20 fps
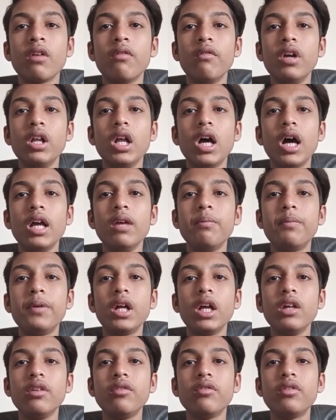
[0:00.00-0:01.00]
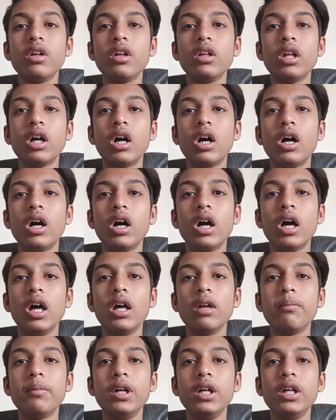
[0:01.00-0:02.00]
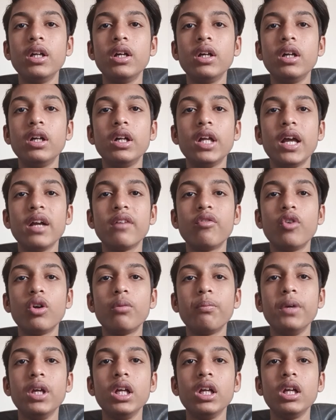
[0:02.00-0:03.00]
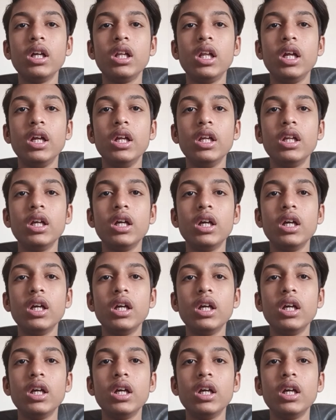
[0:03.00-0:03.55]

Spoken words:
Well, I praised the urban deck for being a lane.